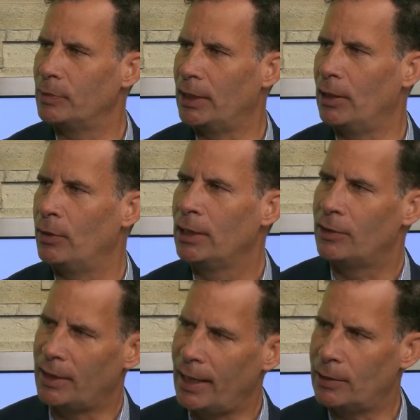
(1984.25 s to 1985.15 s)

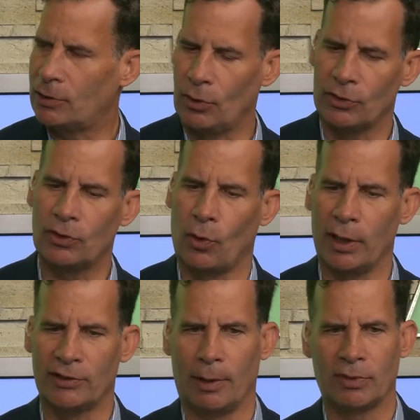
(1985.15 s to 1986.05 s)
The anecdotal
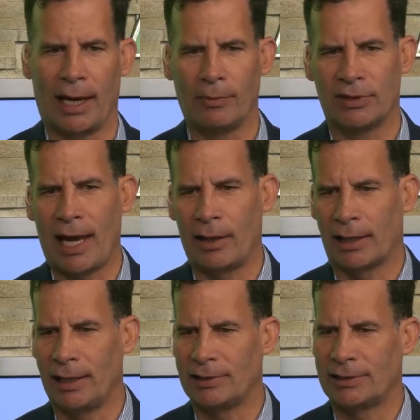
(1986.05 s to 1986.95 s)
story sometimes now
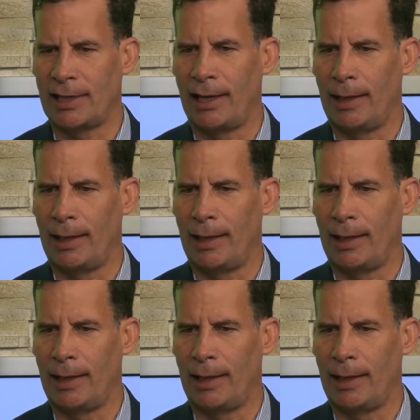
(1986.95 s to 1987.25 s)
gets